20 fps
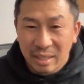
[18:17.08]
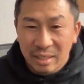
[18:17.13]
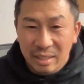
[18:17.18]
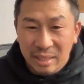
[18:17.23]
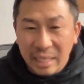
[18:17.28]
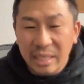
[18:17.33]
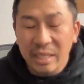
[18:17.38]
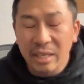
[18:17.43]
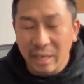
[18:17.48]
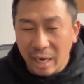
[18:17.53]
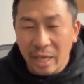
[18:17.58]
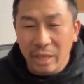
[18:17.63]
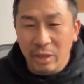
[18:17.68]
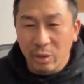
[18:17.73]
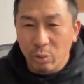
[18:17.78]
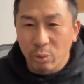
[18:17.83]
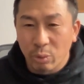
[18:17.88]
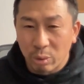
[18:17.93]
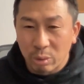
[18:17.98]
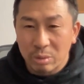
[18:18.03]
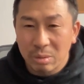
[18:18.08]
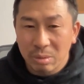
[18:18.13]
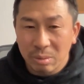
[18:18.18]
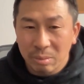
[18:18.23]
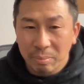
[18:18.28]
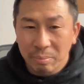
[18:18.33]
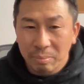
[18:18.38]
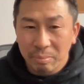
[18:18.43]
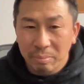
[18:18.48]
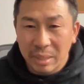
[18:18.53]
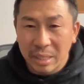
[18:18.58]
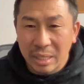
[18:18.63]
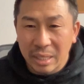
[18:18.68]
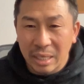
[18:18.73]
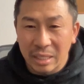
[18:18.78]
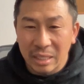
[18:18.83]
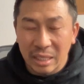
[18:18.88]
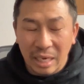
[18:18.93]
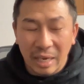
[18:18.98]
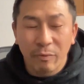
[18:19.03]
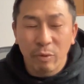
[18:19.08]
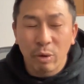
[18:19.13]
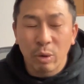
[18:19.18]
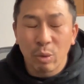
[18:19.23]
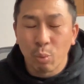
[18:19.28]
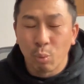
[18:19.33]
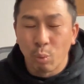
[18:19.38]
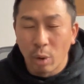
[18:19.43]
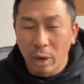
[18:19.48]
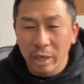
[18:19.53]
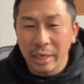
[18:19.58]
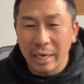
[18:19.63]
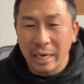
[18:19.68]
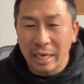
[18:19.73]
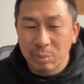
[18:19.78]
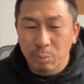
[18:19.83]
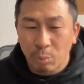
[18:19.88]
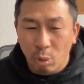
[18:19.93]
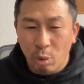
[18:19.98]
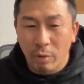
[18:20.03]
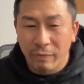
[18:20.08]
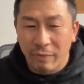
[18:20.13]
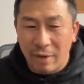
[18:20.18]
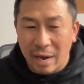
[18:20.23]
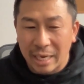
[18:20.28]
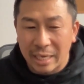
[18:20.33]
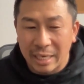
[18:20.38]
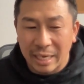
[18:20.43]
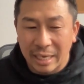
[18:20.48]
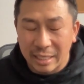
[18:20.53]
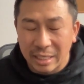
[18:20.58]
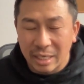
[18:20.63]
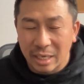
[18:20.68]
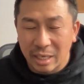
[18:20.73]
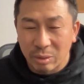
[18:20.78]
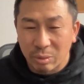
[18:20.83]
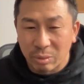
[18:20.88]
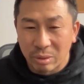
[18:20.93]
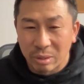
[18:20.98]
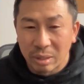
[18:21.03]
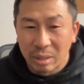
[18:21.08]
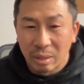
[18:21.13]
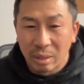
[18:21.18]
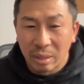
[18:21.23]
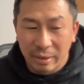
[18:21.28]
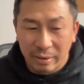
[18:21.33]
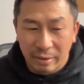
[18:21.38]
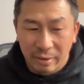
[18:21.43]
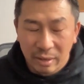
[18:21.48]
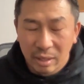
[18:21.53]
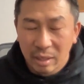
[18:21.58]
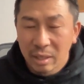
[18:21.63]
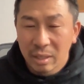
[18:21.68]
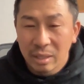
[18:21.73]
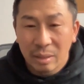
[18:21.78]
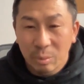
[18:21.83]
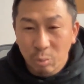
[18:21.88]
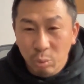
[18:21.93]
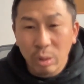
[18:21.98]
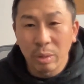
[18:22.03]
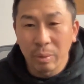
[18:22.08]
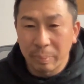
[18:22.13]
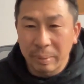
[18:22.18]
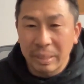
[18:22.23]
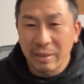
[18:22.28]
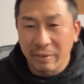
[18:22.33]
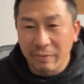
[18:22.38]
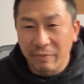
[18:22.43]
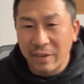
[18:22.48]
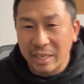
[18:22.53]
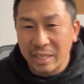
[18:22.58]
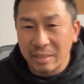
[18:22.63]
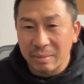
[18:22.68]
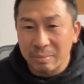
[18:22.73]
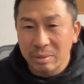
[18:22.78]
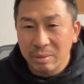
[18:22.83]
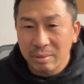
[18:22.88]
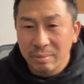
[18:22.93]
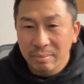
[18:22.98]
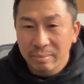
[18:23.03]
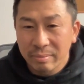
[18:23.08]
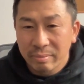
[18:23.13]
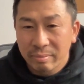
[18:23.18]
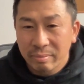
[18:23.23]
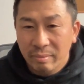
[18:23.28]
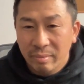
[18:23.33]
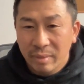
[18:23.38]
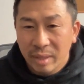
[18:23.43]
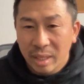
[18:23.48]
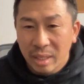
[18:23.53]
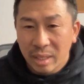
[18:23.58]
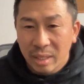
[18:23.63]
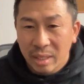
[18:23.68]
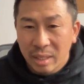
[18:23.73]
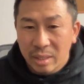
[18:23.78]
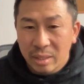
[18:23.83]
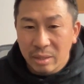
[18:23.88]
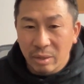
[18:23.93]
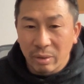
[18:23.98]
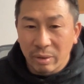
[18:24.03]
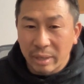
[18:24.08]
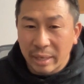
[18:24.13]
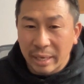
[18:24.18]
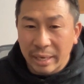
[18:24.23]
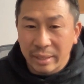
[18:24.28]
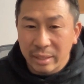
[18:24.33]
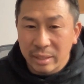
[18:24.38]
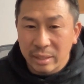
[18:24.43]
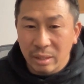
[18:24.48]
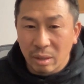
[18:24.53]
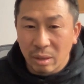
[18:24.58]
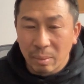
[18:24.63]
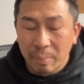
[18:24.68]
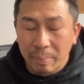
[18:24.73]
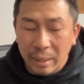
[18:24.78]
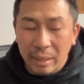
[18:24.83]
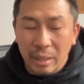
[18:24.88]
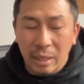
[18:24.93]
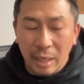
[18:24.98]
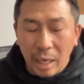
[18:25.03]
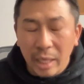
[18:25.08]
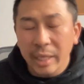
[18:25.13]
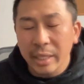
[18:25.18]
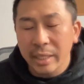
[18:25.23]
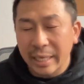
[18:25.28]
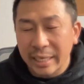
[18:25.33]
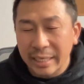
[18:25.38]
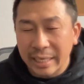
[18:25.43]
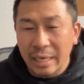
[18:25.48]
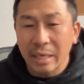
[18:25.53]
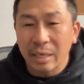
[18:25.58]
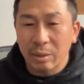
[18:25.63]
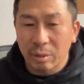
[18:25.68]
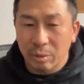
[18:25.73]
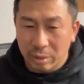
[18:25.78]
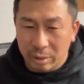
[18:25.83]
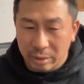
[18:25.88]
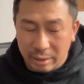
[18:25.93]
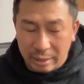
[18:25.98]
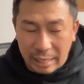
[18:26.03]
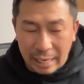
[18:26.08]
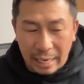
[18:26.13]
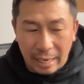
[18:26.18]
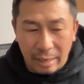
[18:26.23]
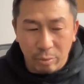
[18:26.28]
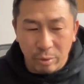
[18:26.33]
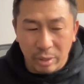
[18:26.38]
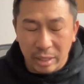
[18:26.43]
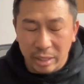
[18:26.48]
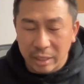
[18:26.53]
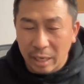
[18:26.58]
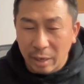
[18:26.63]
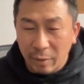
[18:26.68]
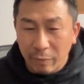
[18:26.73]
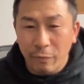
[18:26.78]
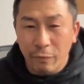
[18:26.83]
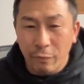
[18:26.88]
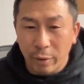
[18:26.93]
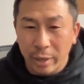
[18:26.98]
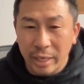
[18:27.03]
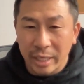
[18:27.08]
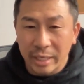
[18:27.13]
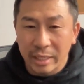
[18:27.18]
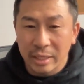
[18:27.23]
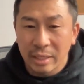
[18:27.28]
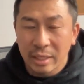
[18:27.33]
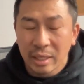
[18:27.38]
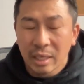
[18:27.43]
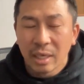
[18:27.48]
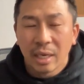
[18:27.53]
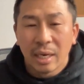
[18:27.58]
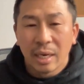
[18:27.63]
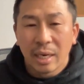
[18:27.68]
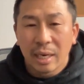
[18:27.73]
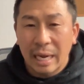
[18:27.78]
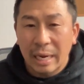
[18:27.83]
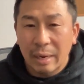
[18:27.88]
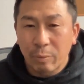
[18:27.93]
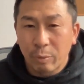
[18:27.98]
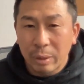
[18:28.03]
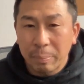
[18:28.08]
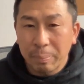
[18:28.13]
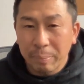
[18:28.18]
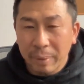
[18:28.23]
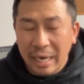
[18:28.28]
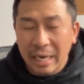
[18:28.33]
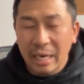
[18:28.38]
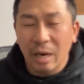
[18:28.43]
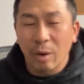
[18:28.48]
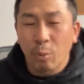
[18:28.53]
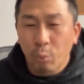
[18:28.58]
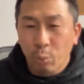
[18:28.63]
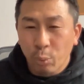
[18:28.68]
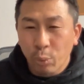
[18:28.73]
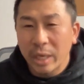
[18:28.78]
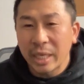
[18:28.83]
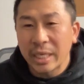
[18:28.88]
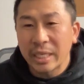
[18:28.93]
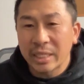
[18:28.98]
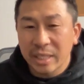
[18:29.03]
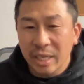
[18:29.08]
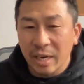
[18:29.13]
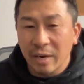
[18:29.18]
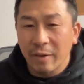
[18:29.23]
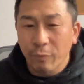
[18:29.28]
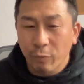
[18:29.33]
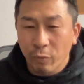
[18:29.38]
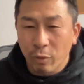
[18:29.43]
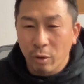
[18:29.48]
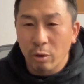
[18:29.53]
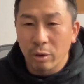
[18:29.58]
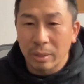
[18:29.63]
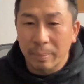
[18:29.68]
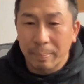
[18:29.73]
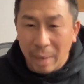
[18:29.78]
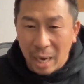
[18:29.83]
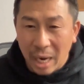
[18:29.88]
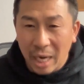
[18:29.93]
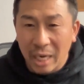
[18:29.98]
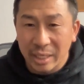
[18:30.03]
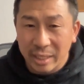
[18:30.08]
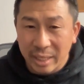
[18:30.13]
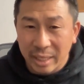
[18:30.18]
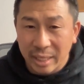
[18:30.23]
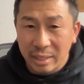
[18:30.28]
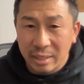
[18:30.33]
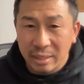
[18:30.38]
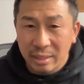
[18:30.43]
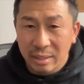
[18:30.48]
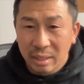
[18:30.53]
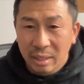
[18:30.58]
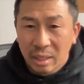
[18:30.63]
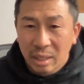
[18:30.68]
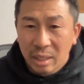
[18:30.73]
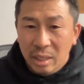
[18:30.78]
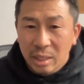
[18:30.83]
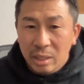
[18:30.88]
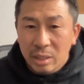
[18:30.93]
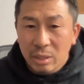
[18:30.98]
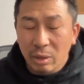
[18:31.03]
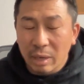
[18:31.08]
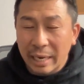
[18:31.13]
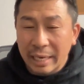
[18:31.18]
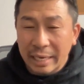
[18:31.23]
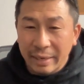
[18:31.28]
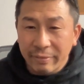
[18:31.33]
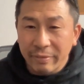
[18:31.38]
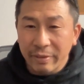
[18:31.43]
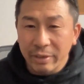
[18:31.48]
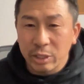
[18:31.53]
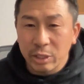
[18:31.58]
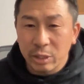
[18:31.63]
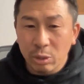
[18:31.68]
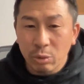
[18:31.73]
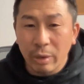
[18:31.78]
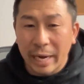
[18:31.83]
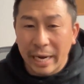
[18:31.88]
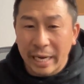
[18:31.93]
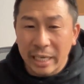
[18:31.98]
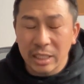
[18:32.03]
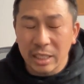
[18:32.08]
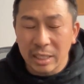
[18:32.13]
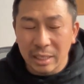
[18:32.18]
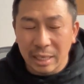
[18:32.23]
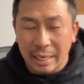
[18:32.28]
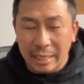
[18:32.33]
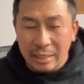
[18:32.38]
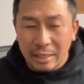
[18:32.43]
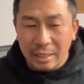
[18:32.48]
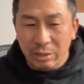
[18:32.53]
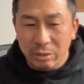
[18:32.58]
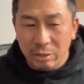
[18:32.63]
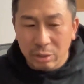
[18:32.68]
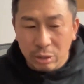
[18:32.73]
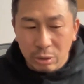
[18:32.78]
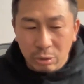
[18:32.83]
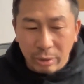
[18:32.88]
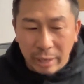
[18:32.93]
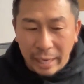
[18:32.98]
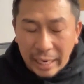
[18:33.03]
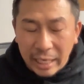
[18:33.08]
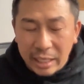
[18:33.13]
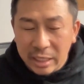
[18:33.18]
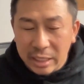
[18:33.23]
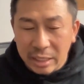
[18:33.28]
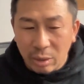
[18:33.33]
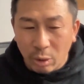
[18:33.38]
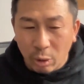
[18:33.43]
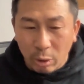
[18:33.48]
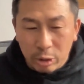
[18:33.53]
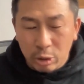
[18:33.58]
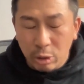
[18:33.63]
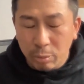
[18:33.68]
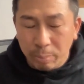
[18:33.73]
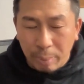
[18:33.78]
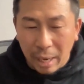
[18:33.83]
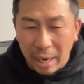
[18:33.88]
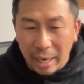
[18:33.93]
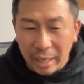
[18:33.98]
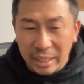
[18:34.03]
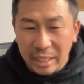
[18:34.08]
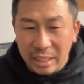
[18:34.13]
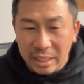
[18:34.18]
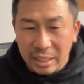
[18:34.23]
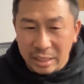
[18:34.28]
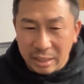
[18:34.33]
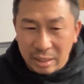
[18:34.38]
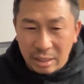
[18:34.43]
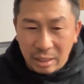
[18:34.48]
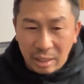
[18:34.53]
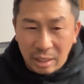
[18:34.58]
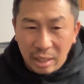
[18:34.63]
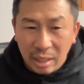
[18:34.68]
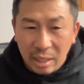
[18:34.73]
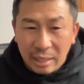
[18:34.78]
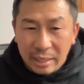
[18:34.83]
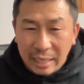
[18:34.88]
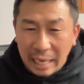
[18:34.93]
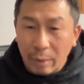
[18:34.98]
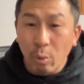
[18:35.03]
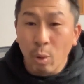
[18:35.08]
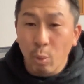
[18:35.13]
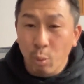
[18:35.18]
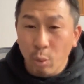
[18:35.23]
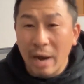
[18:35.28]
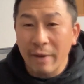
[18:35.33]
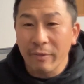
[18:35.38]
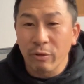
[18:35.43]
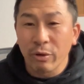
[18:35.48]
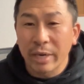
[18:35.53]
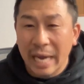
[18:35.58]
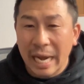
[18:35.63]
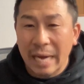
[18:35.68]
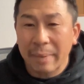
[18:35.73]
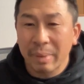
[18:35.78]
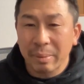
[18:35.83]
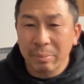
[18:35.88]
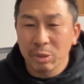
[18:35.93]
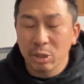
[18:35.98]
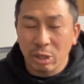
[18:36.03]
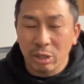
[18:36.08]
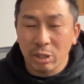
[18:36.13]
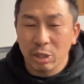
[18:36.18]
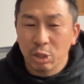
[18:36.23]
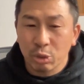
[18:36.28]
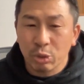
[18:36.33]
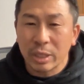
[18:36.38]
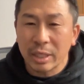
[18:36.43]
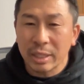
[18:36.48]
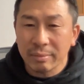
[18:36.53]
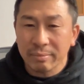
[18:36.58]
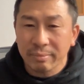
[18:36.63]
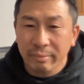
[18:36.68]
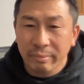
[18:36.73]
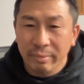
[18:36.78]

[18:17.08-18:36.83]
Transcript: than the other groups because if we weren't as more violent as the other group, we would be the victims. But the other thing that was helpful for us, like we play a really tough role in politics. So like if there's two Asian or two Polynesians that will rival gang members on the street,